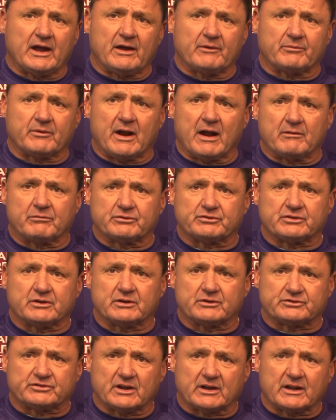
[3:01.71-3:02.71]
half, but obviously
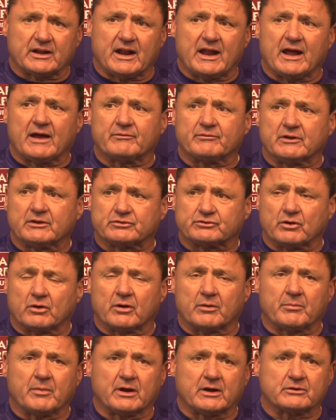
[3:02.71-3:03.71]
the second half they
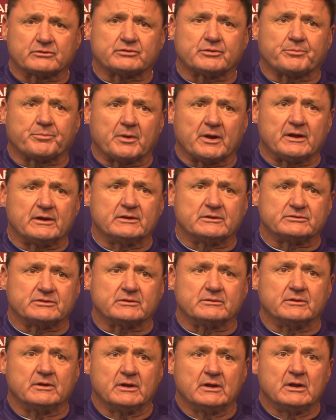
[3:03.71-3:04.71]
started making some plays
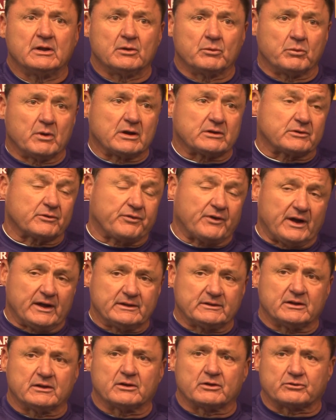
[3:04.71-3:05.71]
and we had to
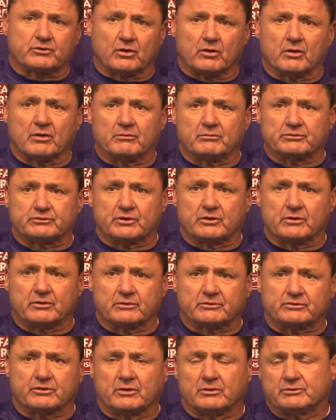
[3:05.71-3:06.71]
fight. Then the turnovers
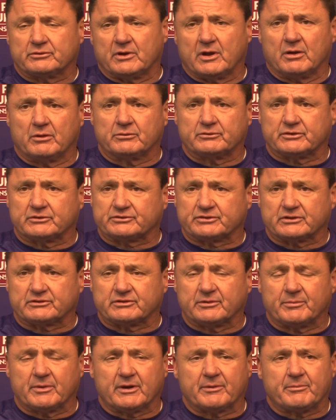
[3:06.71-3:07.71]
hurt us. So it was a
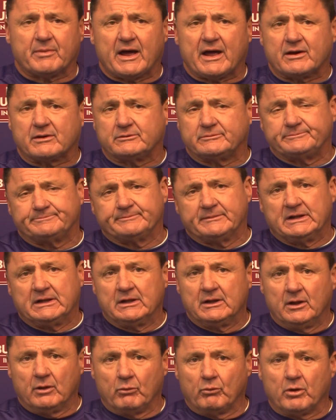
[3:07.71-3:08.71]
60-minute battle.
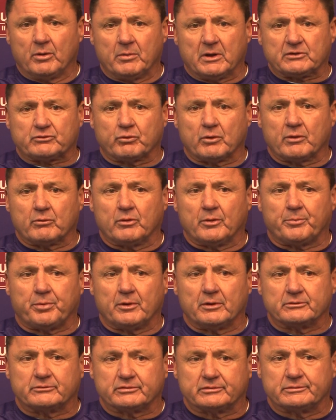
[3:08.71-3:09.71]
Won by 21
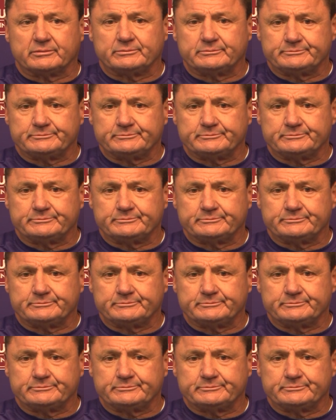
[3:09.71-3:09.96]
points.